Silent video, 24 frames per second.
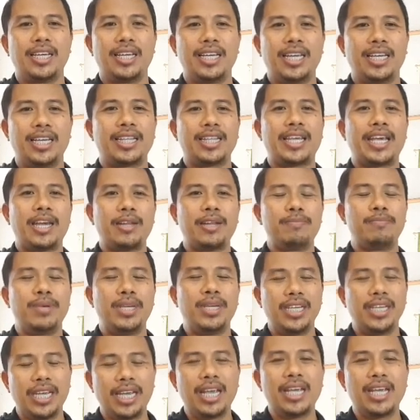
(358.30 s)
It can
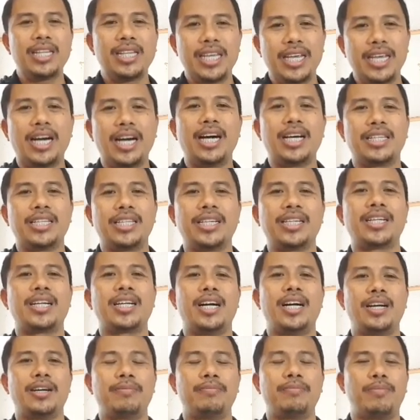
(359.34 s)
be any other
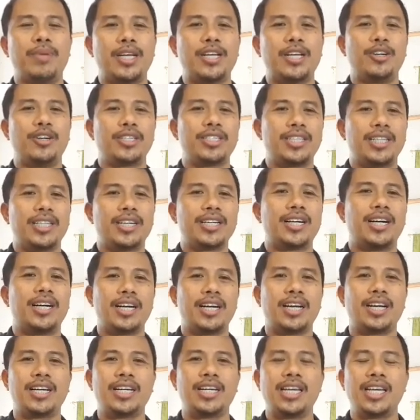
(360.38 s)
car because the
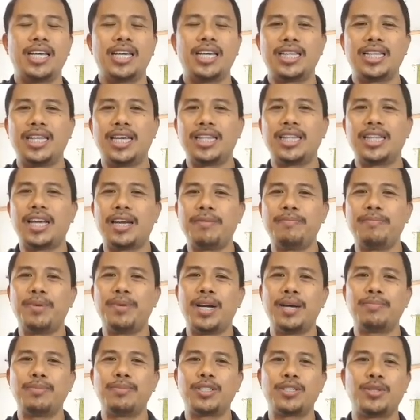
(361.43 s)
car that I
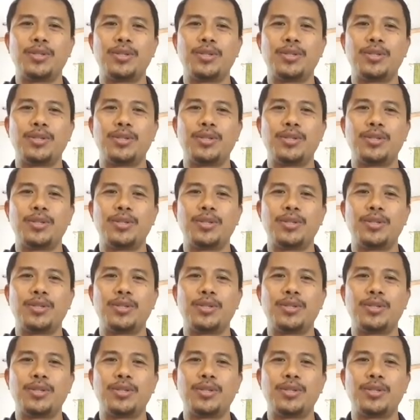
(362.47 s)
promise